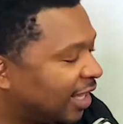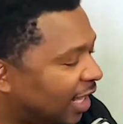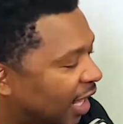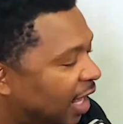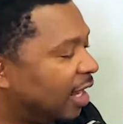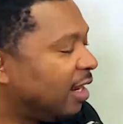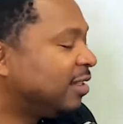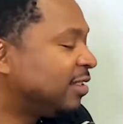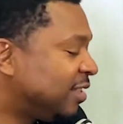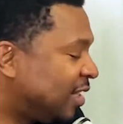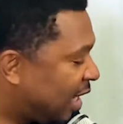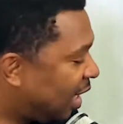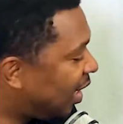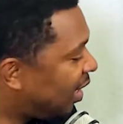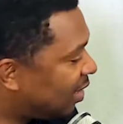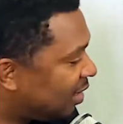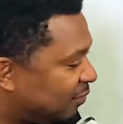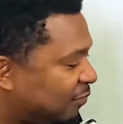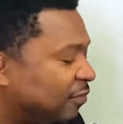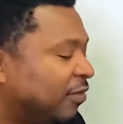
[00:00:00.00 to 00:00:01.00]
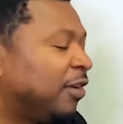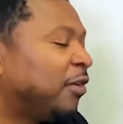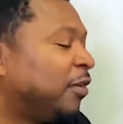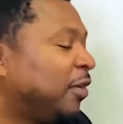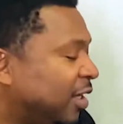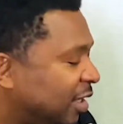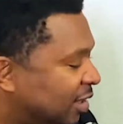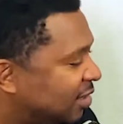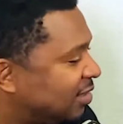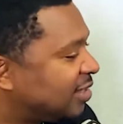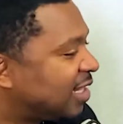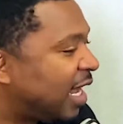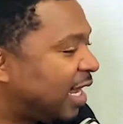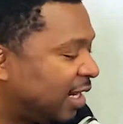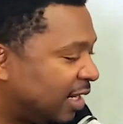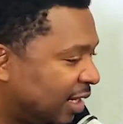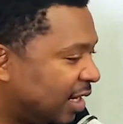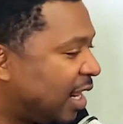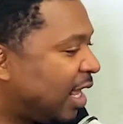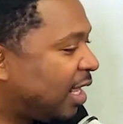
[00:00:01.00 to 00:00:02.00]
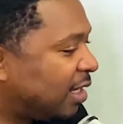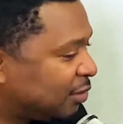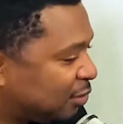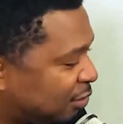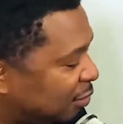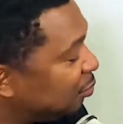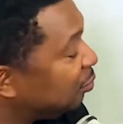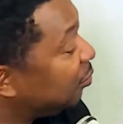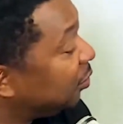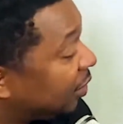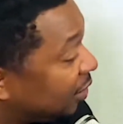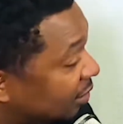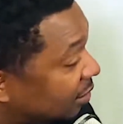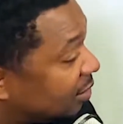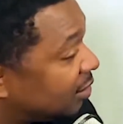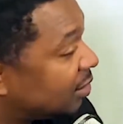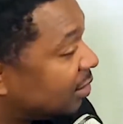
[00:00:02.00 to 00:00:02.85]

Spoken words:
Honestly, I had a very exciting last 2 weeks.